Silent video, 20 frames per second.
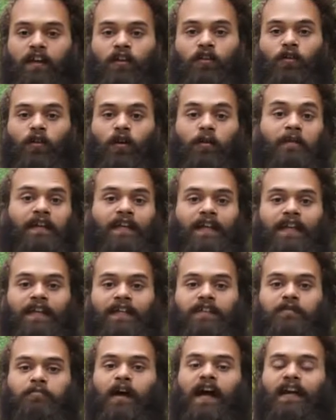Normally it
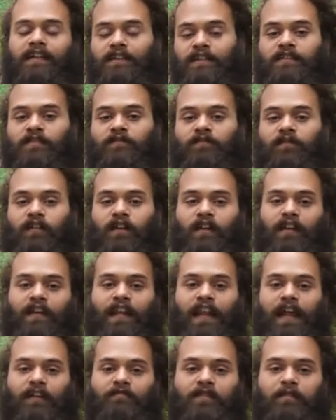is practiced for
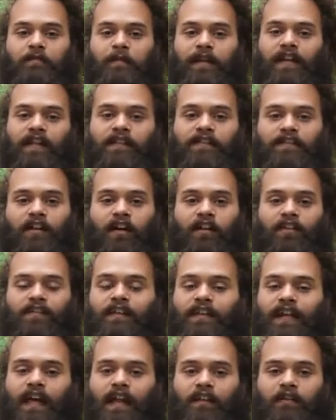11 minutes
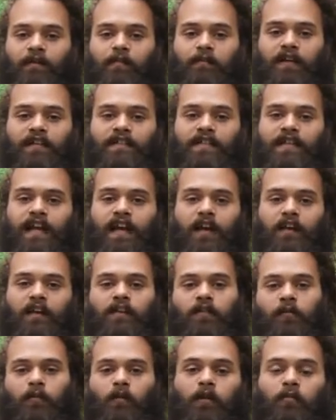altogether, but
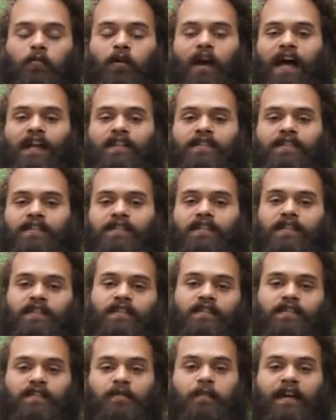today we'll practice
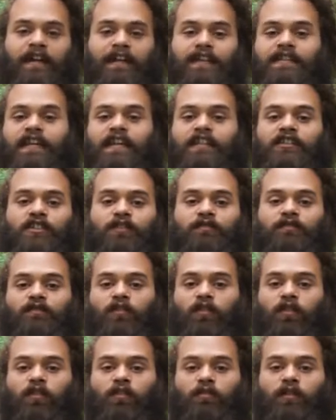this meditation
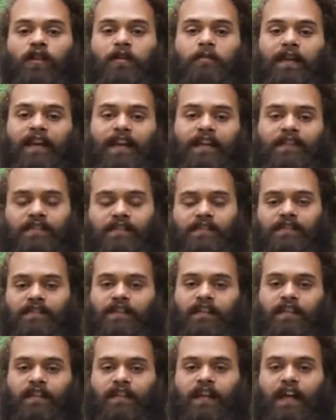for 3 minutes.
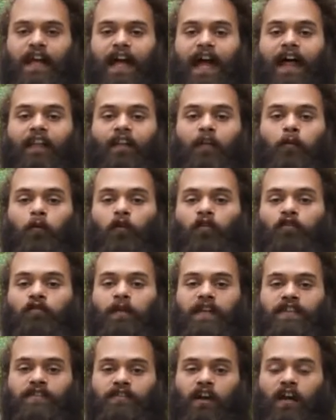And the
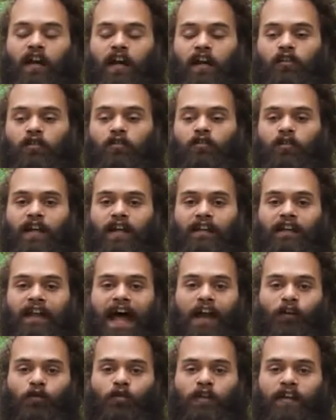movements are including
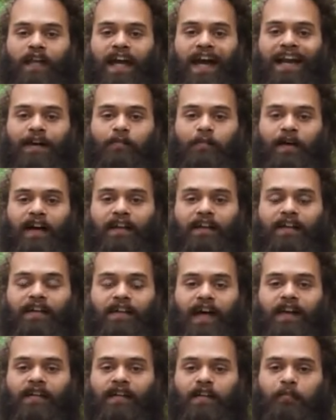that Uddiyana
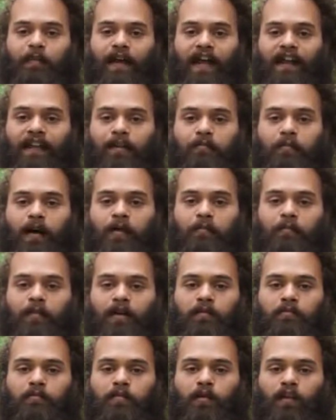Bandha, the belly
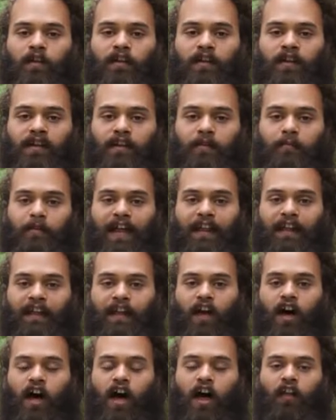pumping, pulling the
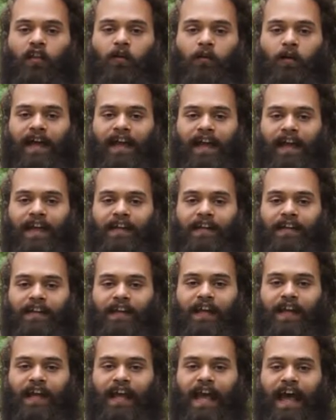belly all the way in,
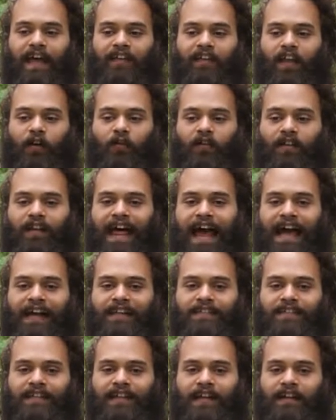and then
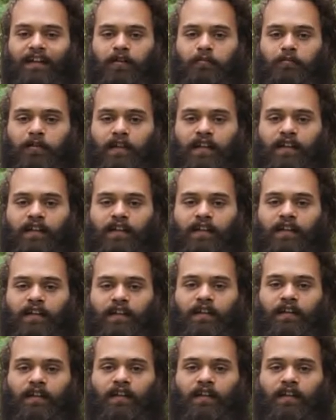relaxing it completely